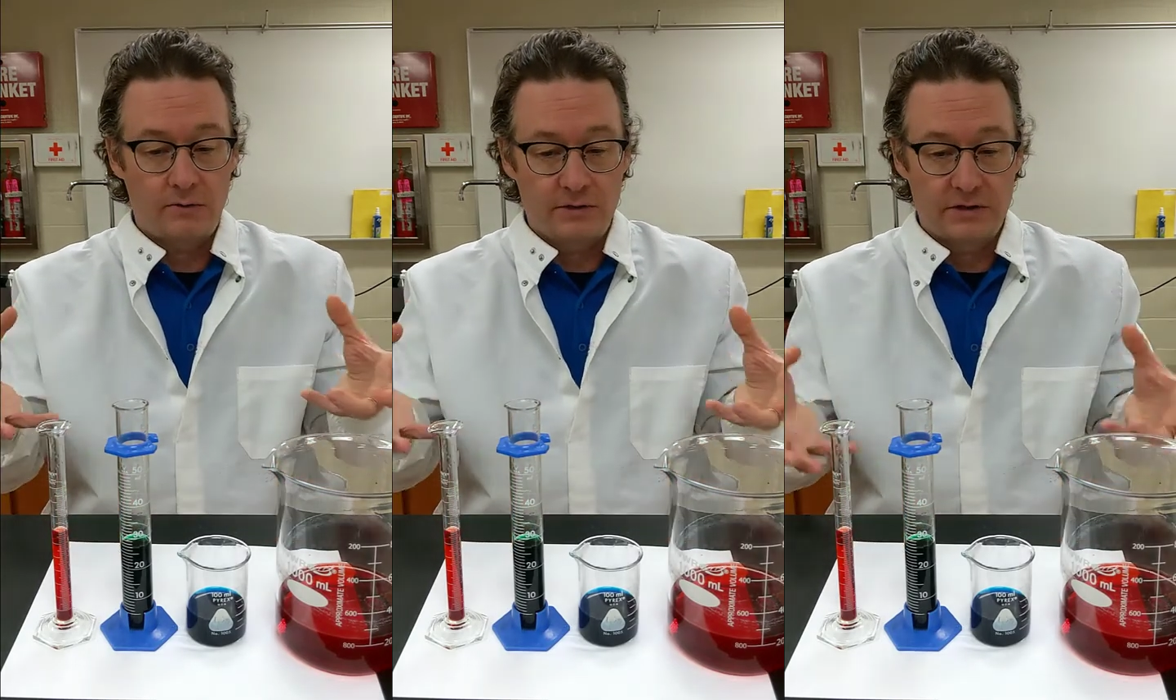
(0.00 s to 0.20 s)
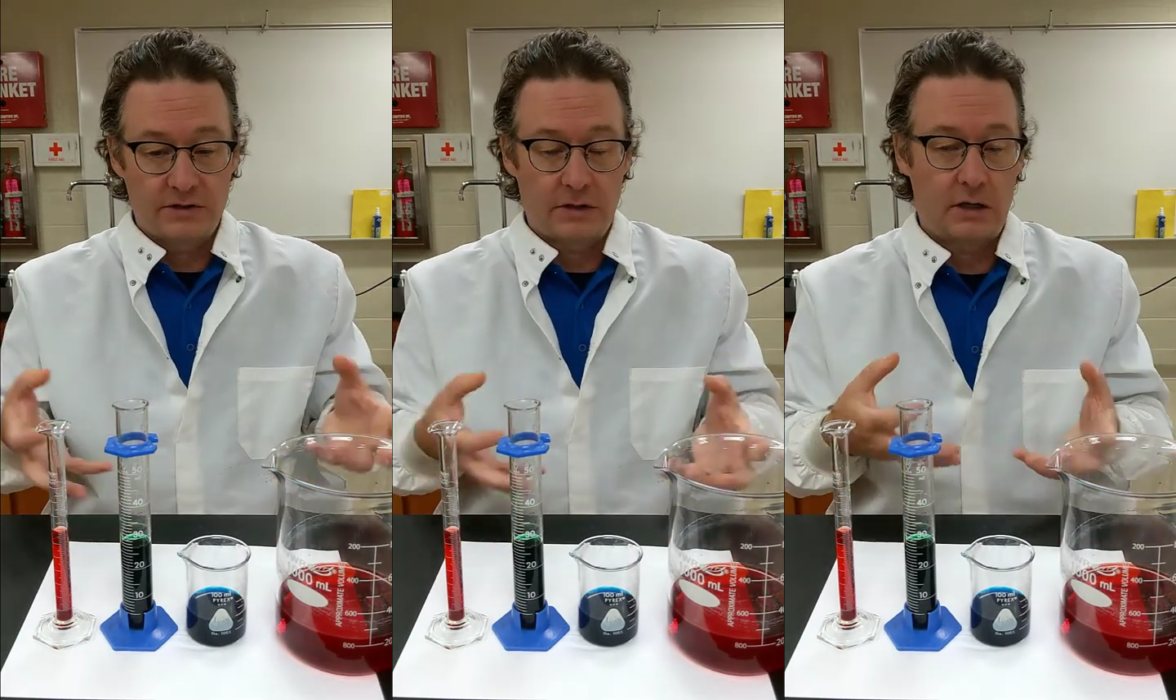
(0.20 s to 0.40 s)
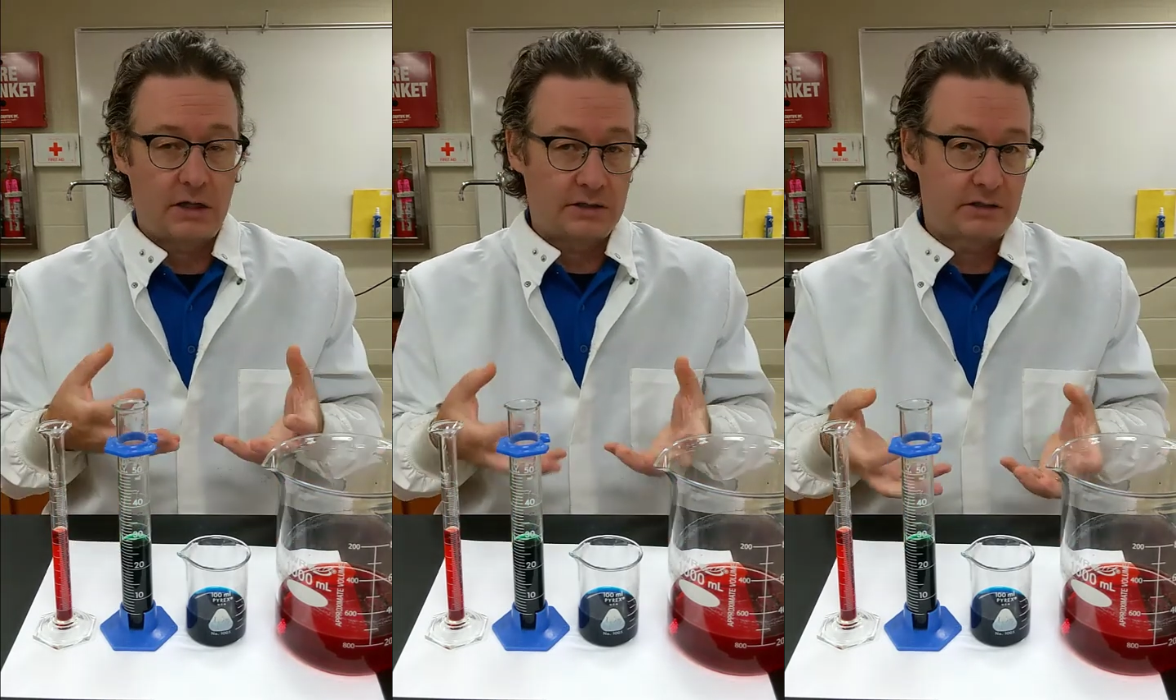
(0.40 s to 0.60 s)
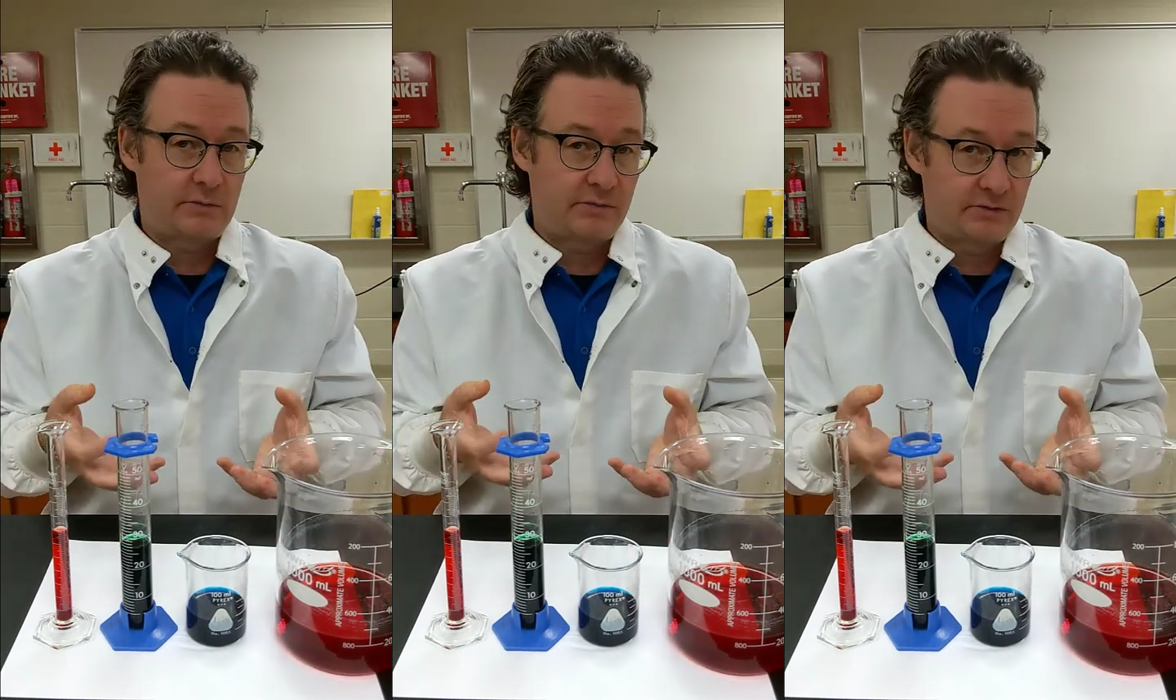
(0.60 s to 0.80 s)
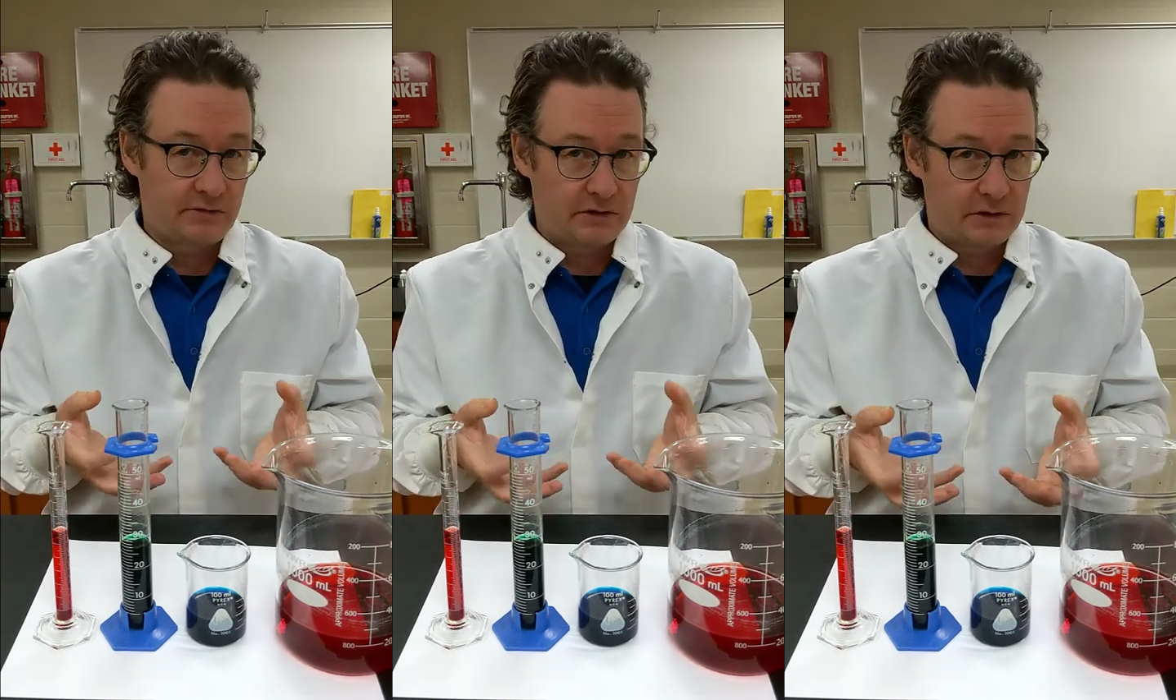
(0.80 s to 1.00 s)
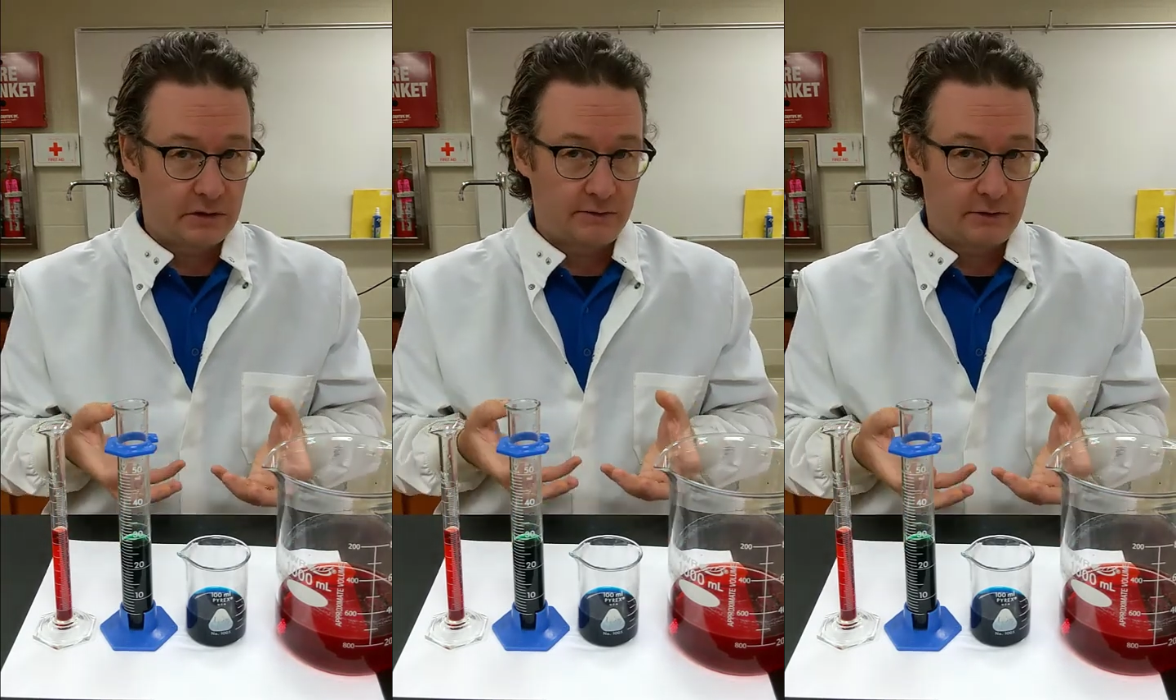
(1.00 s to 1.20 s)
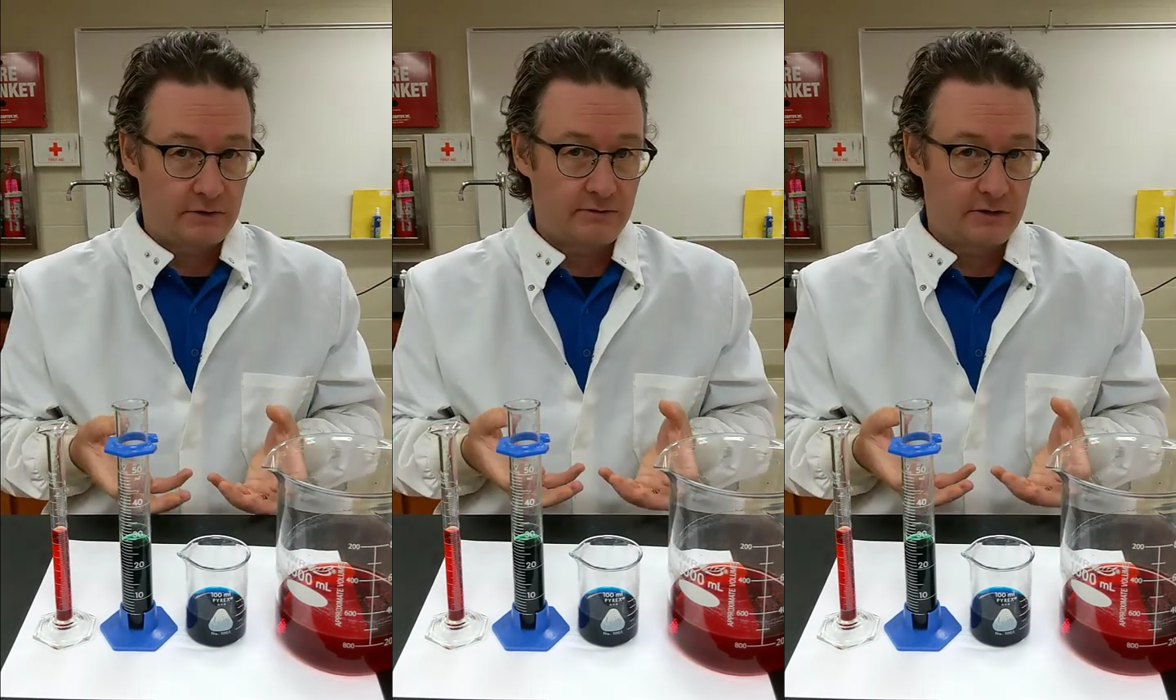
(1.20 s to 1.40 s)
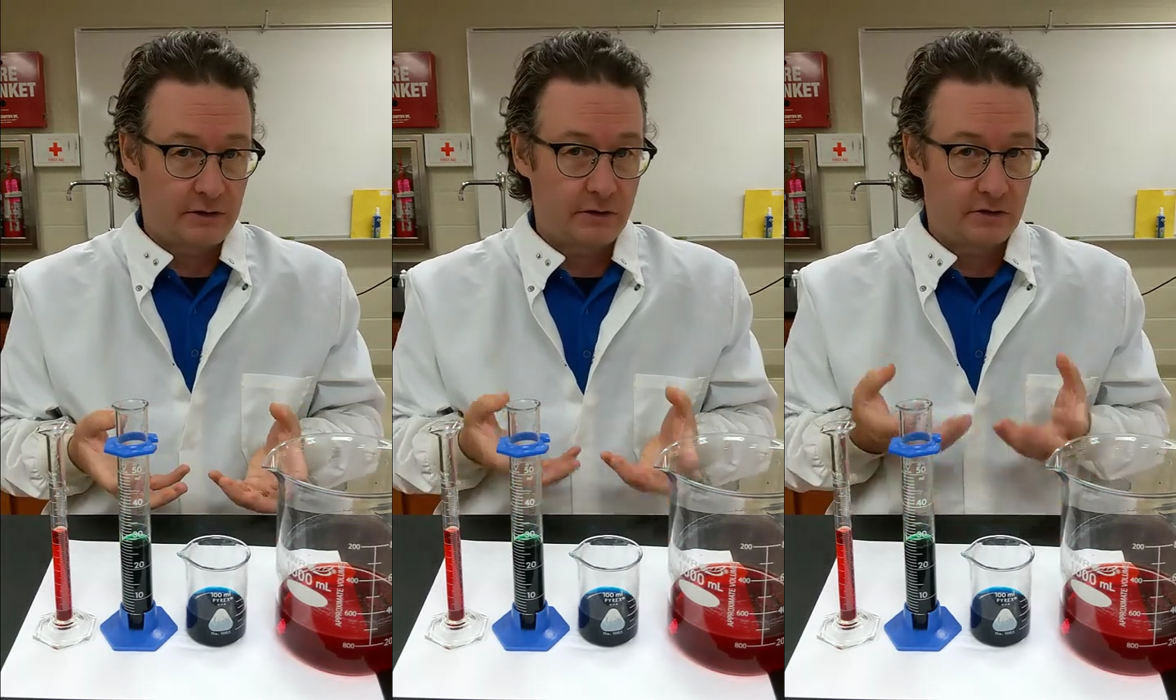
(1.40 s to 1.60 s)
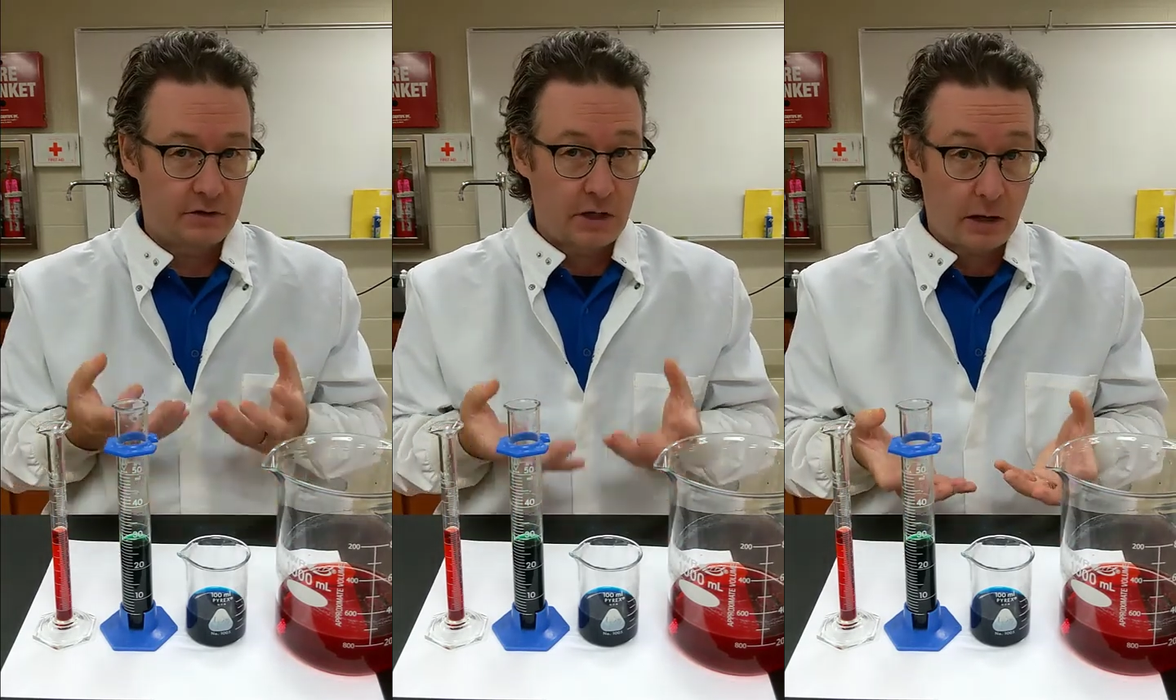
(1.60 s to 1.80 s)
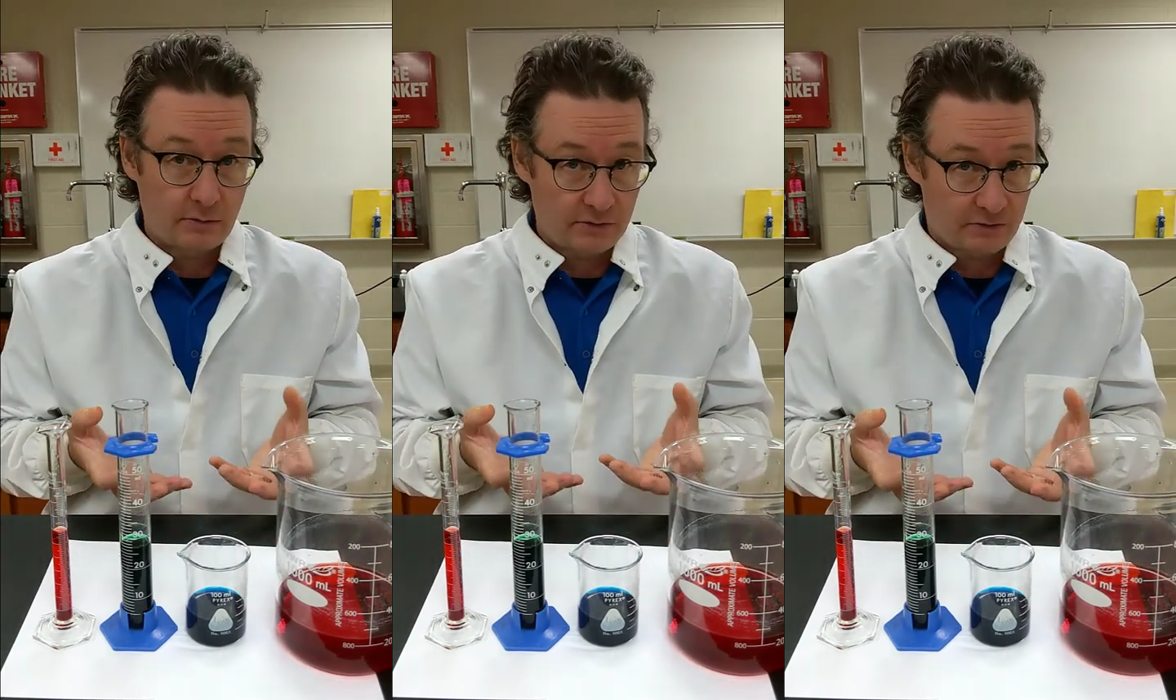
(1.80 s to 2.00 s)
this concept of significant figures
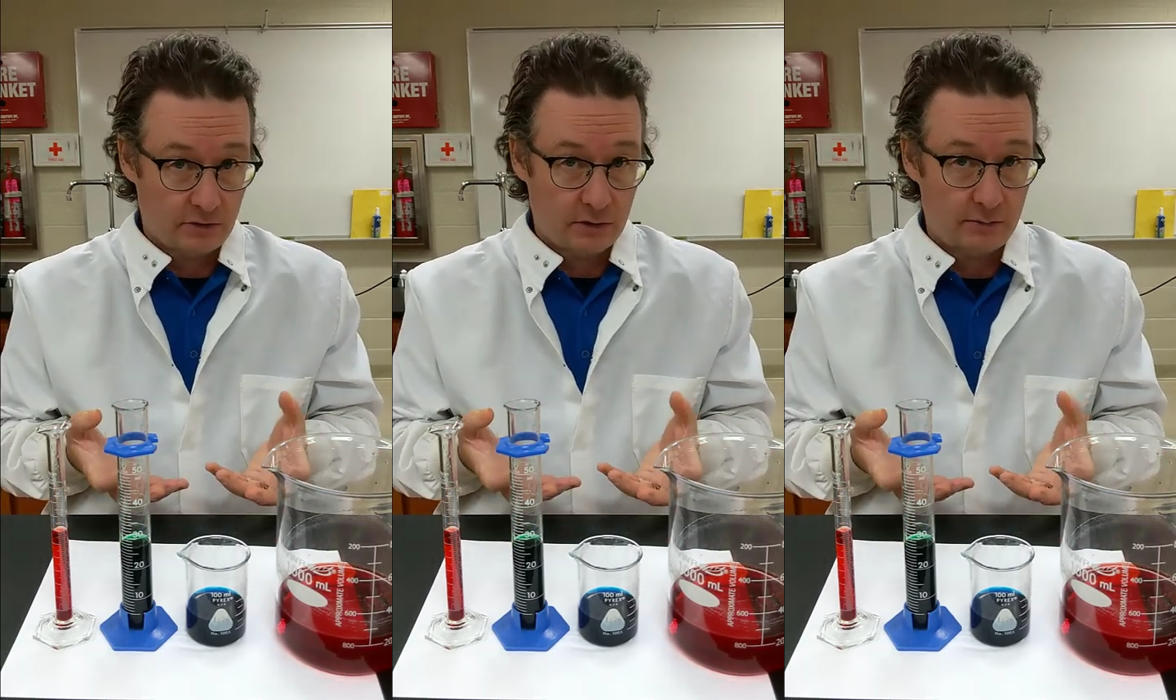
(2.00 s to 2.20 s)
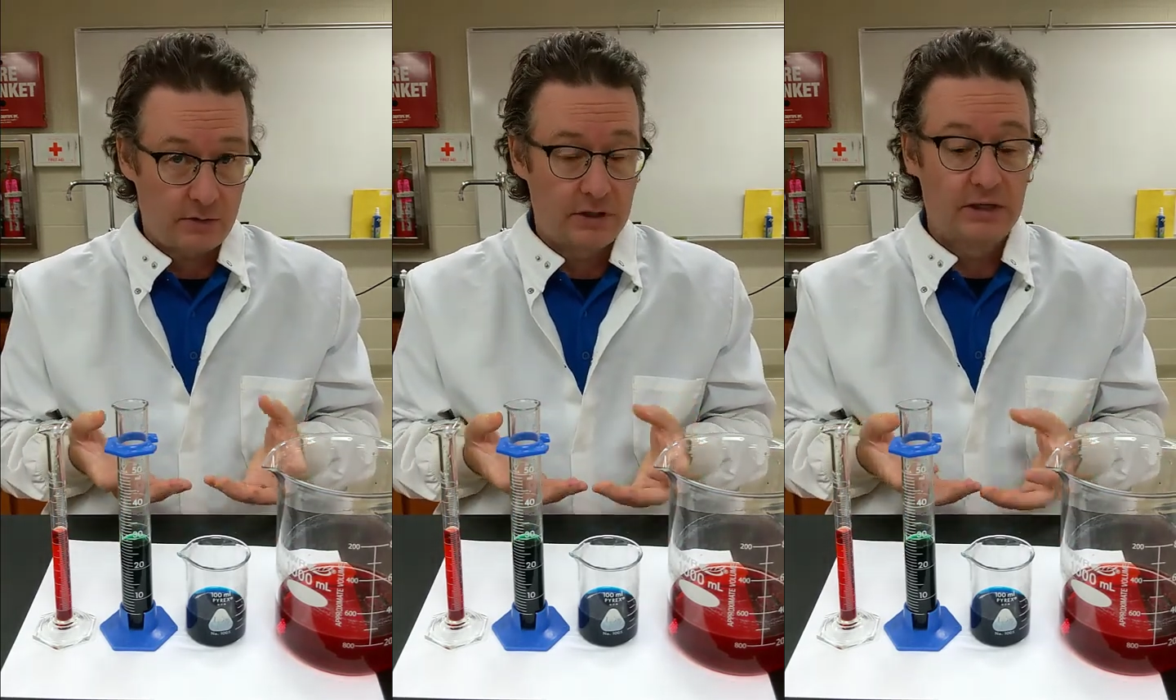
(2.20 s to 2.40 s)
comes from.